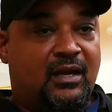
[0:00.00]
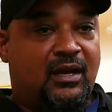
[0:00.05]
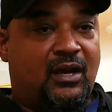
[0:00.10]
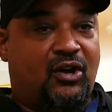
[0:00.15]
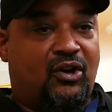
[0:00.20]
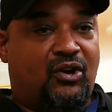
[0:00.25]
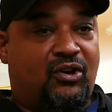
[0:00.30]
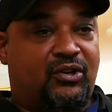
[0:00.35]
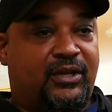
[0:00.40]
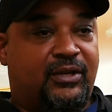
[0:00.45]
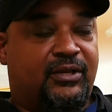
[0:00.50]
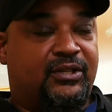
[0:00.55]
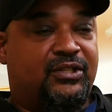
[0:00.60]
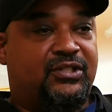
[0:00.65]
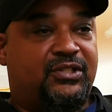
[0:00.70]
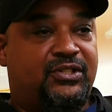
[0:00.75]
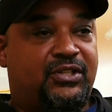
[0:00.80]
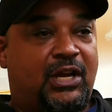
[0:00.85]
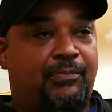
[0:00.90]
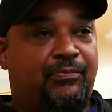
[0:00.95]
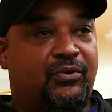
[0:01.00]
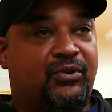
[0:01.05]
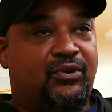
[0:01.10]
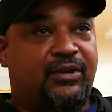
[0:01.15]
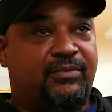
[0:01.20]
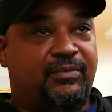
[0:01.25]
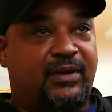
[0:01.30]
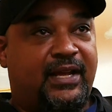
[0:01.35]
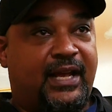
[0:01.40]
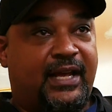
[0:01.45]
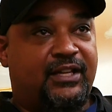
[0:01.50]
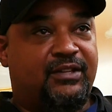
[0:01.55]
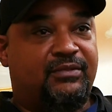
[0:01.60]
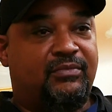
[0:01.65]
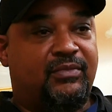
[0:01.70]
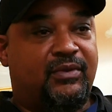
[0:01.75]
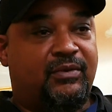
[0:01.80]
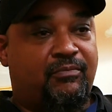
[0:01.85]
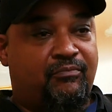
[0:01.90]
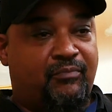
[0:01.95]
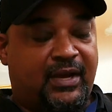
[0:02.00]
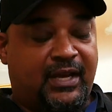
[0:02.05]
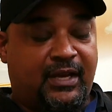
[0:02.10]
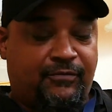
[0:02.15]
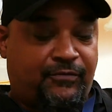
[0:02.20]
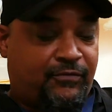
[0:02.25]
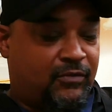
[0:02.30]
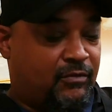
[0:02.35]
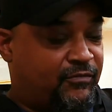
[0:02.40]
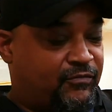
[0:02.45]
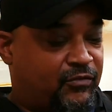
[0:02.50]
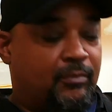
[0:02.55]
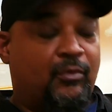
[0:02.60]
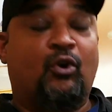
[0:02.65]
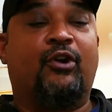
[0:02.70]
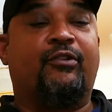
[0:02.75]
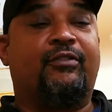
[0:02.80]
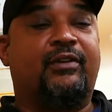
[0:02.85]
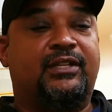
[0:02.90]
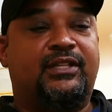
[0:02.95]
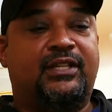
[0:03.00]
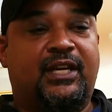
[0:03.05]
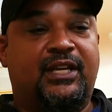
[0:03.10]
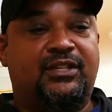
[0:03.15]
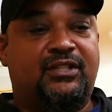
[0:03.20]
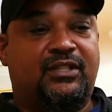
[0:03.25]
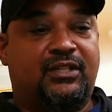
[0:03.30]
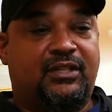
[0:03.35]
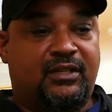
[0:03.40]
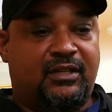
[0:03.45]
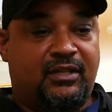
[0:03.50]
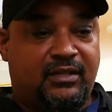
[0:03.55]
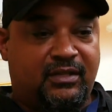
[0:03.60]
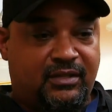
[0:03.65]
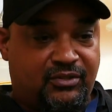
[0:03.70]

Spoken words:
Oh, that Shepherd has made from orientation,